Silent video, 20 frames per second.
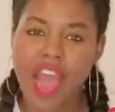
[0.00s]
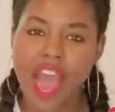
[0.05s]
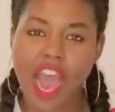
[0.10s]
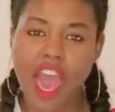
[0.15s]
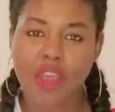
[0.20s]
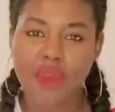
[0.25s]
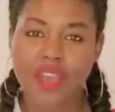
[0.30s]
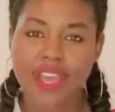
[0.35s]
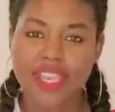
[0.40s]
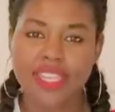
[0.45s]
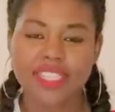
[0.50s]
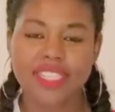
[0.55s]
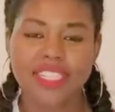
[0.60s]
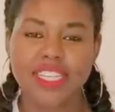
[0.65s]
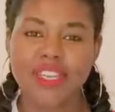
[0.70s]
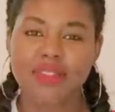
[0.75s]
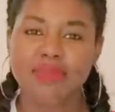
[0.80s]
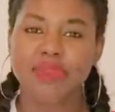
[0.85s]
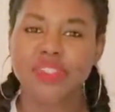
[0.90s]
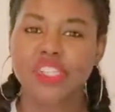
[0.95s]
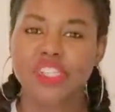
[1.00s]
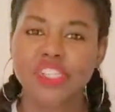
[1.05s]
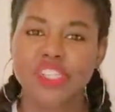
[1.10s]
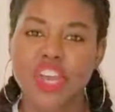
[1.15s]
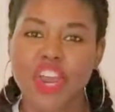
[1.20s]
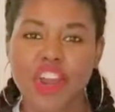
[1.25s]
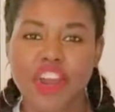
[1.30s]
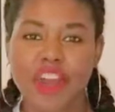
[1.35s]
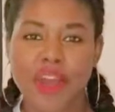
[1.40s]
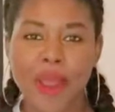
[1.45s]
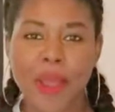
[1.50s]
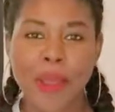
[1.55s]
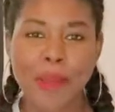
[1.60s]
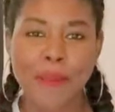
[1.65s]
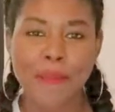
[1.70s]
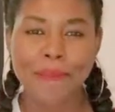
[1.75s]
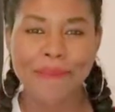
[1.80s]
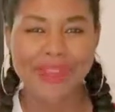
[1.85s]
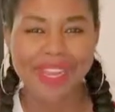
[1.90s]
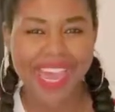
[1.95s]
always seem to turn
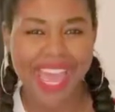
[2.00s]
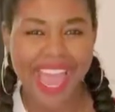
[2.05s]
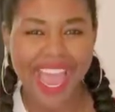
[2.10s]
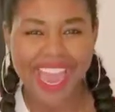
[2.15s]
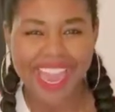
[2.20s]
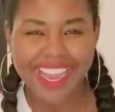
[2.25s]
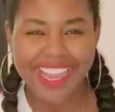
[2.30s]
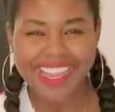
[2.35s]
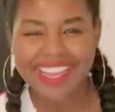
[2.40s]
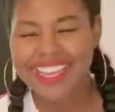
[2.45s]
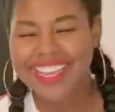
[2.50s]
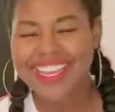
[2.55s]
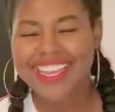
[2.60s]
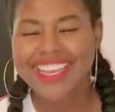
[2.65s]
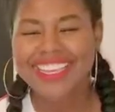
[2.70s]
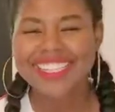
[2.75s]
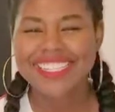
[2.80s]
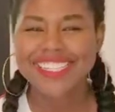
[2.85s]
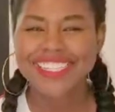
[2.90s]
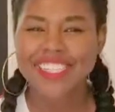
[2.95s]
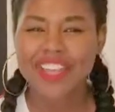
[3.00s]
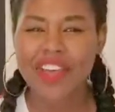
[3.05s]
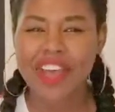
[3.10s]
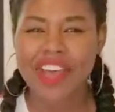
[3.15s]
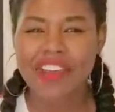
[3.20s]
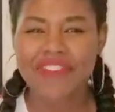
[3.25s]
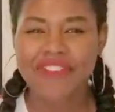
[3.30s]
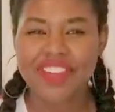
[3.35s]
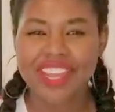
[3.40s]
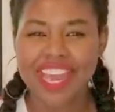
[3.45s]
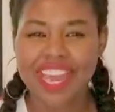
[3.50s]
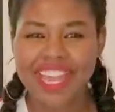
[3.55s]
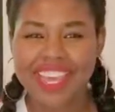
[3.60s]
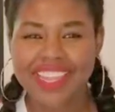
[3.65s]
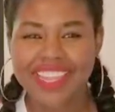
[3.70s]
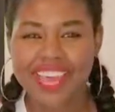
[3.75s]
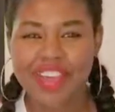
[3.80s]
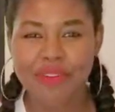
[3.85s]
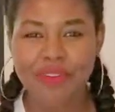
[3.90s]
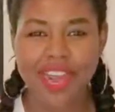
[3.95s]
black. So I feel
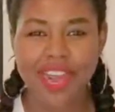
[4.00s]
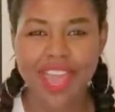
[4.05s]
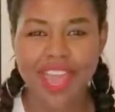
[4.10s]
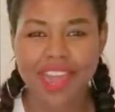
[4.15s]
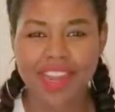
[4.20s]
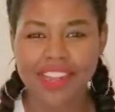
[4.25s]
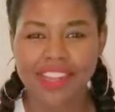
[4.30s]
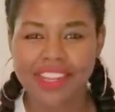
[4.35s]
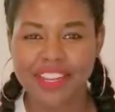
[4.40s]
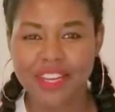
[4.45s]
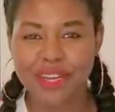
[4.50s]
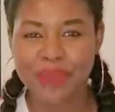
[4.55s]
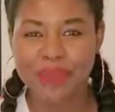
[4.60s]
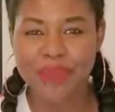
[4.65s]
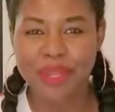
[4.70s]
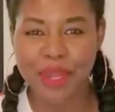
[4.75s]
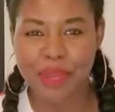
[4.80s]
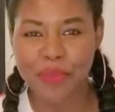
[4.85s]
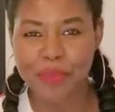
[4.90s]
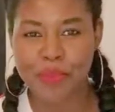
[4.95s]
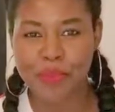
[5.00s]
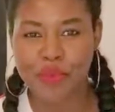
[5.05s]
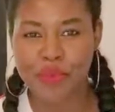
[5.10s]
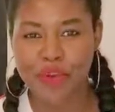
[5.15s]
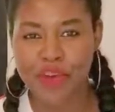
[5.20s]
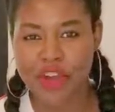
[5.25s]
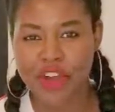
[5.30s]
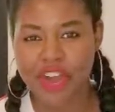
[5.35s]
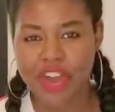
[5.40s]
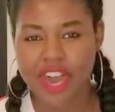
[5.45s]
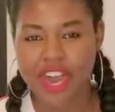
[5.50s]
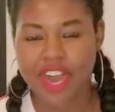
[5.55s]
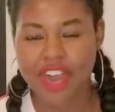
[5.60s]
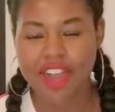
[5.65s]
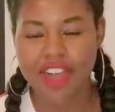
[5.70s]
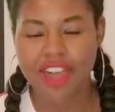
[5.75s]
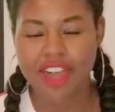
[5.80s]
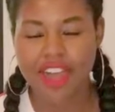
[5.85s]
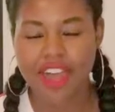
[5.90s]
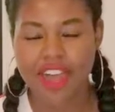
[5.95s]
like that would add a little bit more
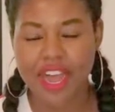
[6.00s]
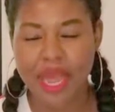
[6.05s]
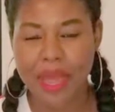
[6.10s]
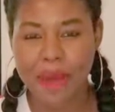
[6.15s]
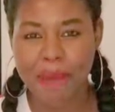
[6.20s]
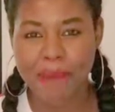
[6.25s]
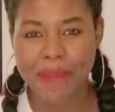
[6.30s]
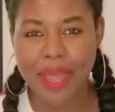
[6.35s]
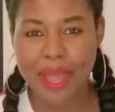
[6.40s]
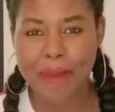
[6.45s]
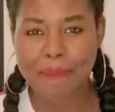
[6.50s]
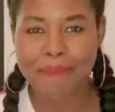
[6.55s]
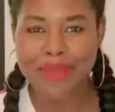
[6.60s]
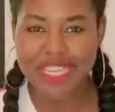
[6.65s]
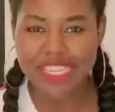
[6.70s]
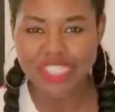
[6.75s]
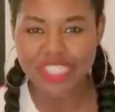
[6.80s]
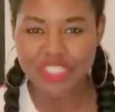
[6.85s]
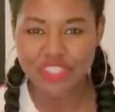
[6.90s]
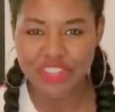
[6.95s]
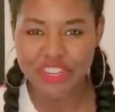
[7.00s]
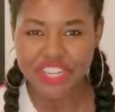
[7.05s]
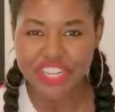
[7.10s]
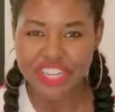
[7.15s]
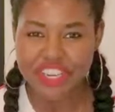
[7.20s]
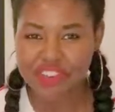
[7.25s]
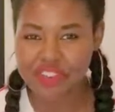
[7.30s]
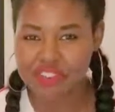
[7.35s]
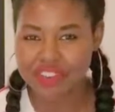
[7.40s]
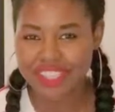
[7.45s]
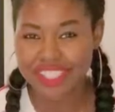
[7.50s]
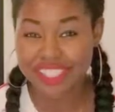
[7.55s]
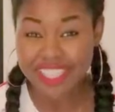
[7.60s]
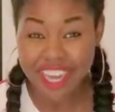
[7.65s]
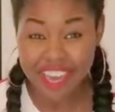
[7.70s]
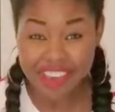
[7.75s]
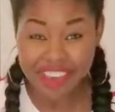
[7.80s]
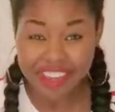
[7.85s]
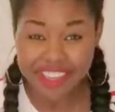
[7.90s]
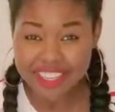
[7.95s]
um, mystery or
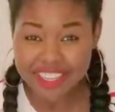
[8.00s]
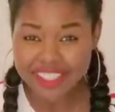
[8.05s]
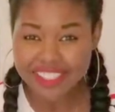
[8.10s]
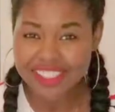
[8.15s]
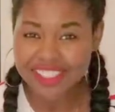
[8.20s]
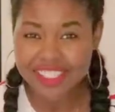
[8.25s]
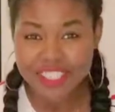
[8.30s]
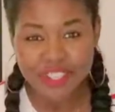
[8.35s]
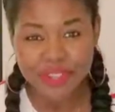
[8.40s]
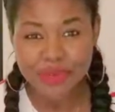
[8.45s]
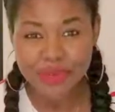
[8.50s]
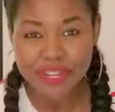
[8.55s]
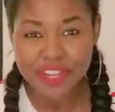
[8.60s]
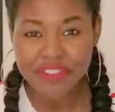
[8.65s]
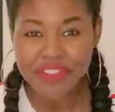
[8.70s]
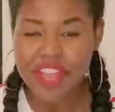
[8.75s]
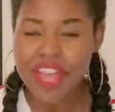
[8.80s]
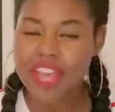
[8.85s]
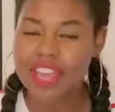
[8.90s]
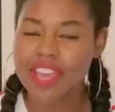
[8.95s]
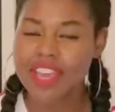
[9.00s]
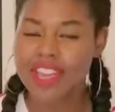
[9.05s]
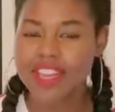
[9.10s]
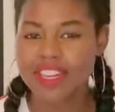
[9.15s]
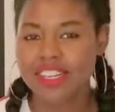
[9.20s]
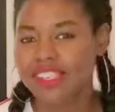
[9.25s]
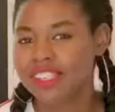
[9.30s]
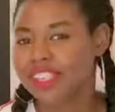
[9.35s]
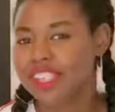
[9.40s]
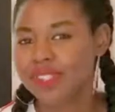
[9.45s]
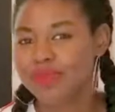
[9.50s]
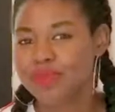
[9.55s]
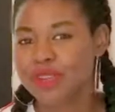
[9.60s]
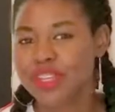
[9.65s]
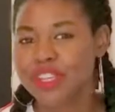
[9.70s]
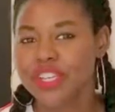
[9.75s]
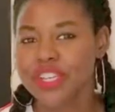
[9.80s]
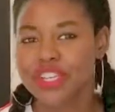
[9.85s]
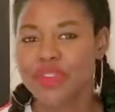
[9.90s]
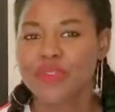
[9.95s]
scariness to the reef and it'd just
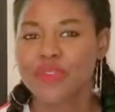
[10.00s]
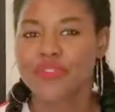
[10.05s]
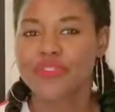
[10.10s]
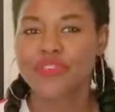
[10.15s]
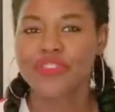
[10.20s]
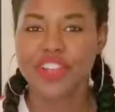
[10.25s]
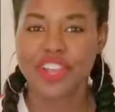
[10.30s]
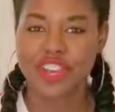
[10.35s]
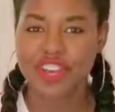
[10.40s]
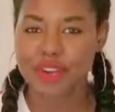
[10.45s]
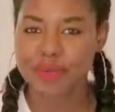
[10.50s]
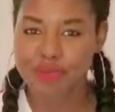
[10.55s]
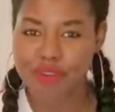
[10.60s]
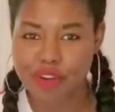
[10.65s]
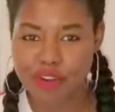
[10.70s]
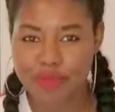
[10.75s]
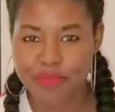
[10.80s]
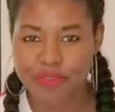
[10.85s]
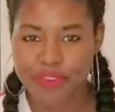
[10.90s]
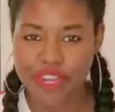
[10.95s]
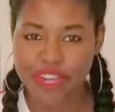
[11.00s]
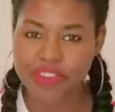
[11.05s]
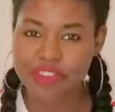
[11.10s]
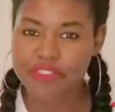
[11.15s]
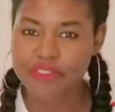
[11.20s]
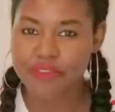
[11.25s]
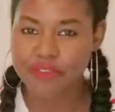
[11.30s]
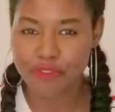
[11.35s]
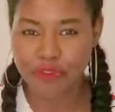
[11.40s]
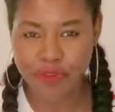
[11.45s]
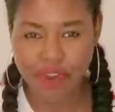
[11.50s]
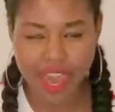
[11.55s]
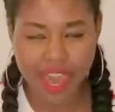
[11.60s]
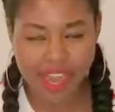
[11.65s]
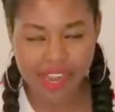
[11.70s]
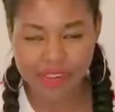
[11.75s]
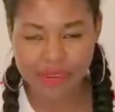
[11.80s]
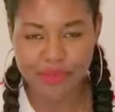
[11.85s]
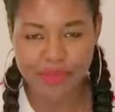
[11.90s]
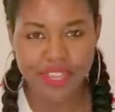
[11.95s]
be very appropriate for
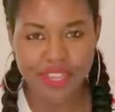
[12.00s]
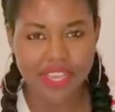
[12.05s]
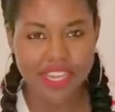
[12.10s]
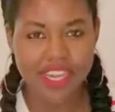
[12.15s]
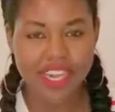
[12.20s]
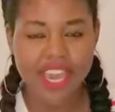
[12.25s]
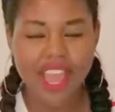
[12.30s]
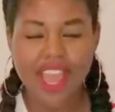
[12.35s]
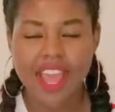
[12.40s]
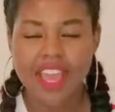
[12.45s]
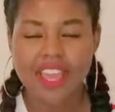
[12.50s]
Halloween.